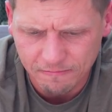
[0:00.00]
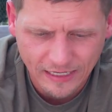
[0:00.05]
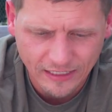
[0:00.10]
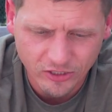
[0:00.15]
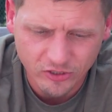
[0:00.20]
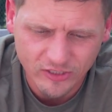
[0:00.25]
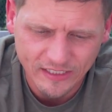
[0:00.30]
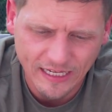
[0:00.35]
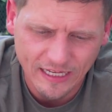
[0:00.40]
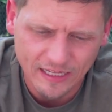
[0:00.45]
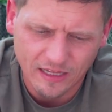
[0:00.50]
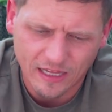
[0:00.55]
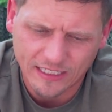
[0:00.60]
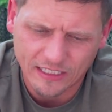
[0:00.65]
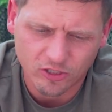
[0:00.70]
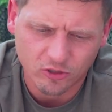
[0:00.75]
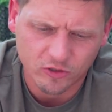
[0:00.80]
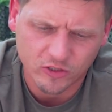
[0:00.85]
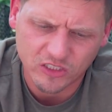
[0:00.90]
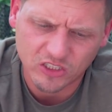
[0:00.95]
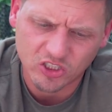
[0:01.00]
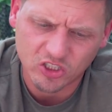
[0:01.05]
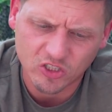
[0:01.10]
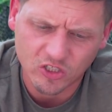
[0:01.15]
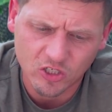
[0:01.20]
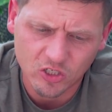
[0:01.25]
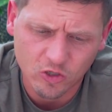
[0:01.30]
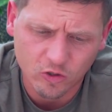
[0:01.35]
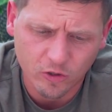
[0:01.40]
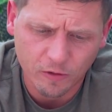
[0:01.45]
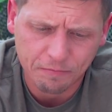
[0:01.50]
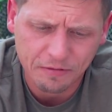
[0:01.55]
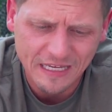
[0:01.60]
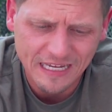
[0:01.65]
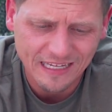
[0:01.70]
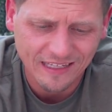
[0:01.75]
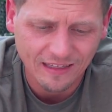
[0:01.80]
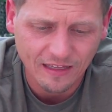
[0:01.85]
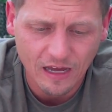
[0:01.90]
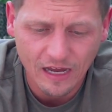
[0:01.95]
Yeah, you say like yours is
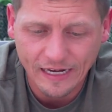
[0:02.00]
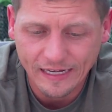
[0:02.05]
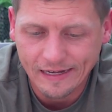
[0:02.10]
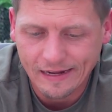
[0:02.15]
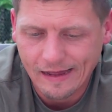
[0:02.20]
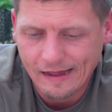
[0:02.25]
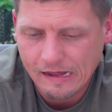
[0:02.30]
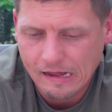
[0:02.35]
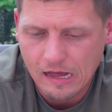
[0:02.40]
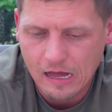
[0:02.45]
European line.